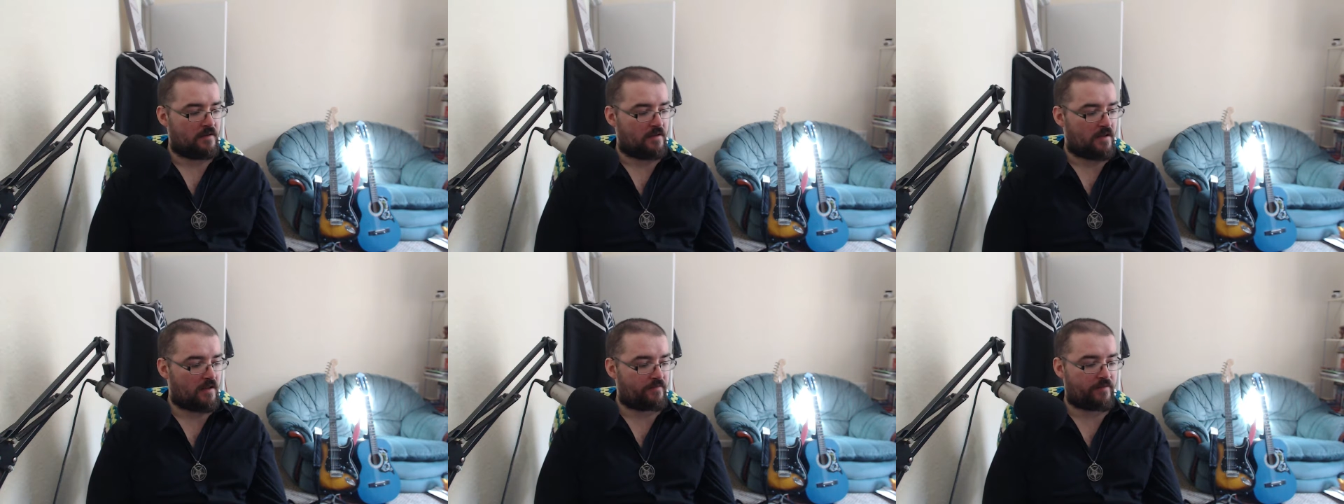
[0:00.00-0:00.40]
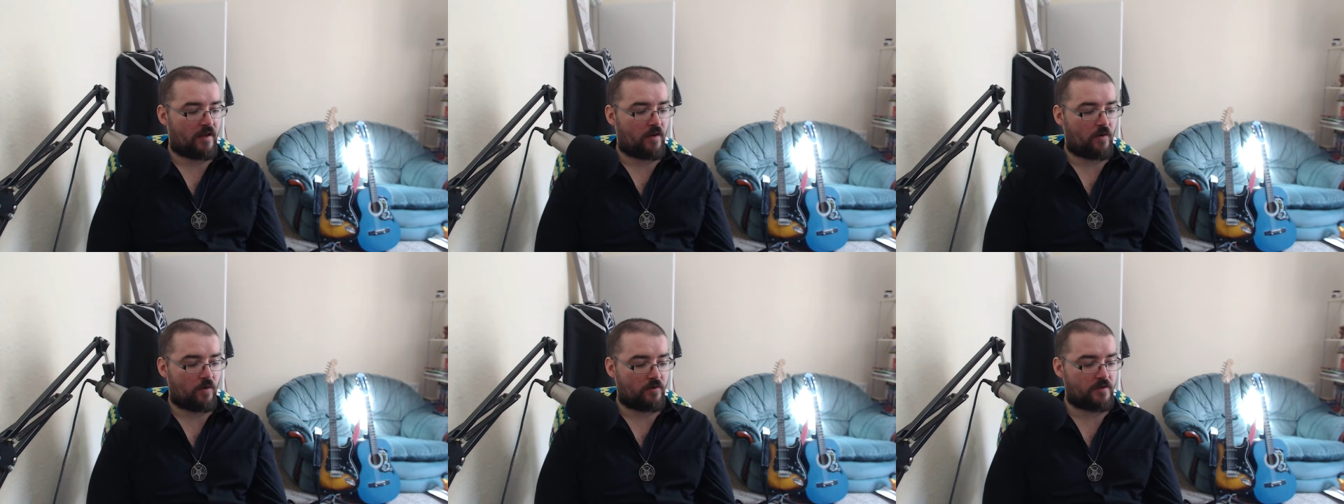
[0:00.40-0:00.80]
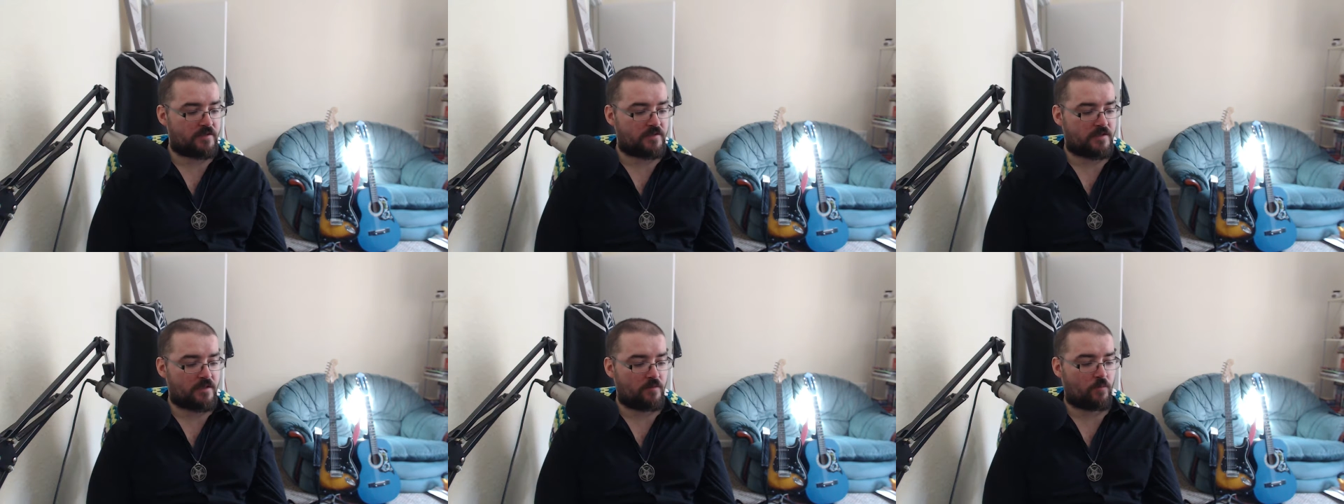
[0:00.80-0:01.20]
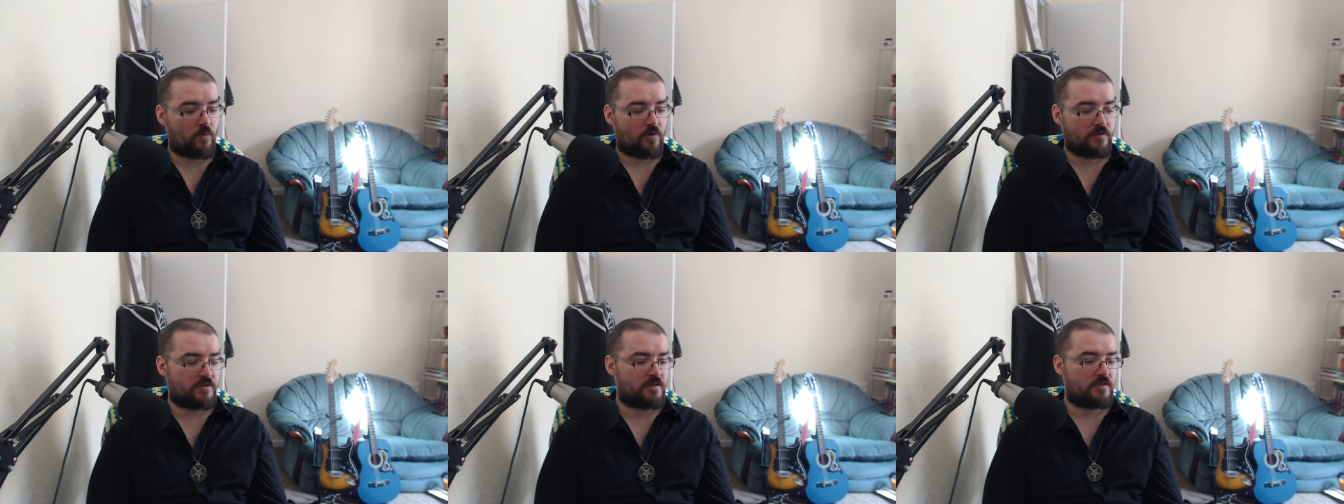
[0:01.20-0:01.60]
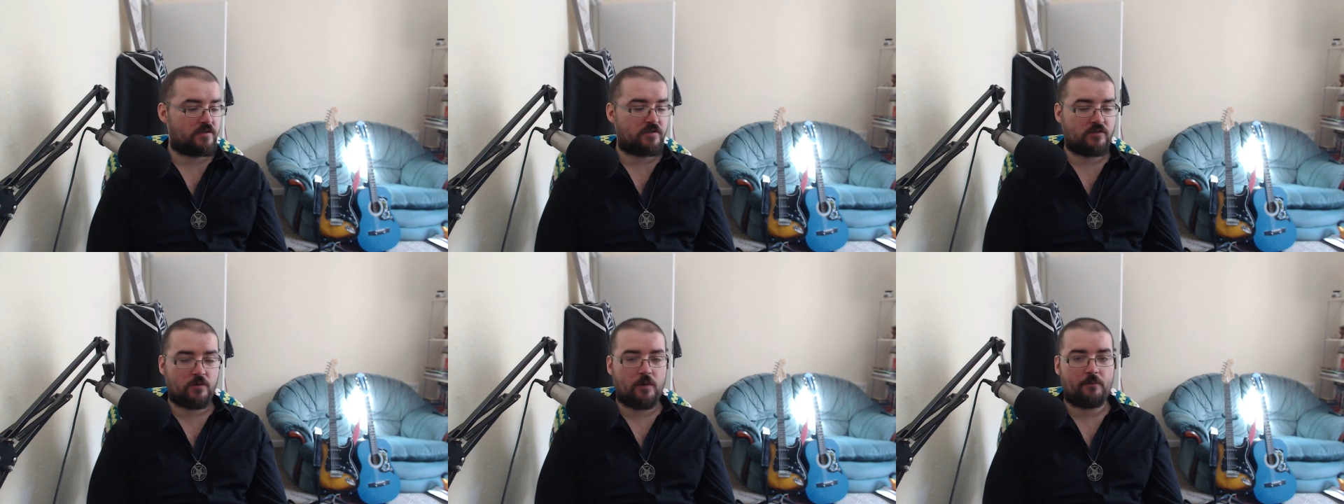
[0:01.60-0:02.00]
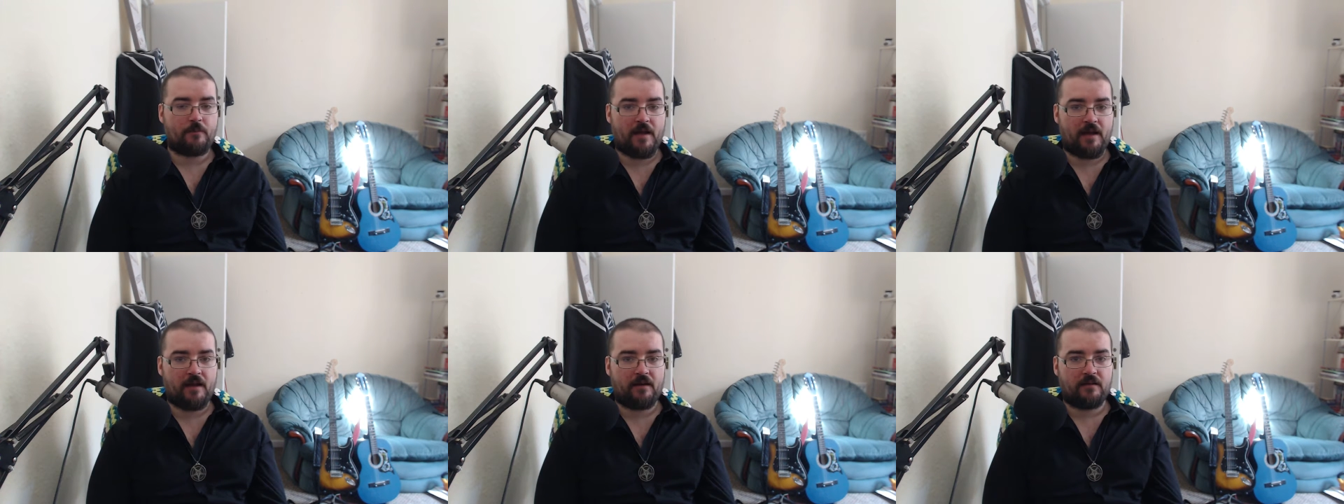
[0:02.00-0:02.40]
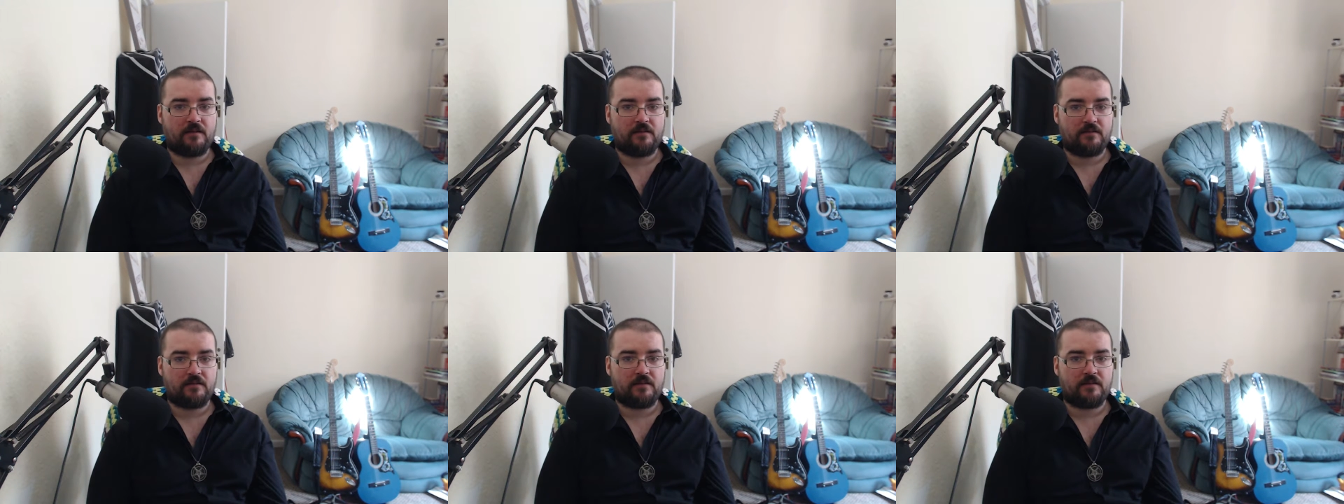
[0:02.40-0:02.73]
If they honestly wanted to do it better,